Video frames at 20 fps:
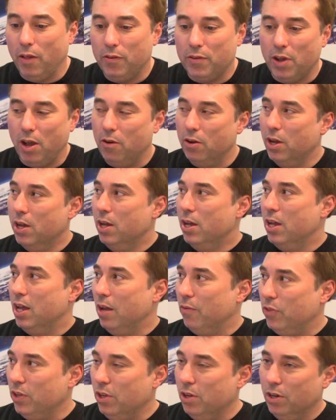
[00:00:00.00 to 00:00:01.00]
So
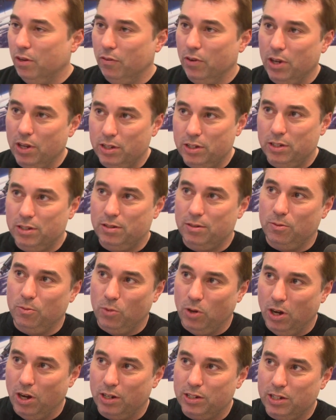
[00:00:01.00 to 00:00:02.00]
if the universe
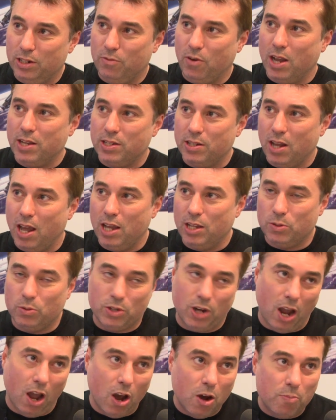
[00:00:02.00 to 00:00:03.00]
works and resonates, which
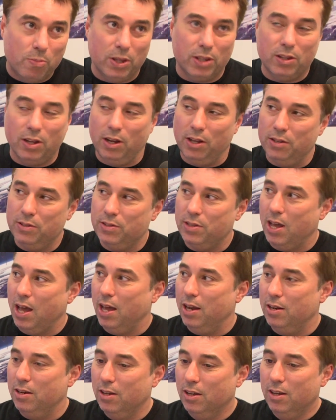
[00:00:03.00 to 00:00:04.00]
I hope it does,
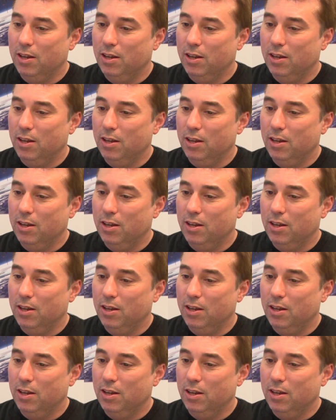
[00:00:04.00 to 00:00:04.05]
then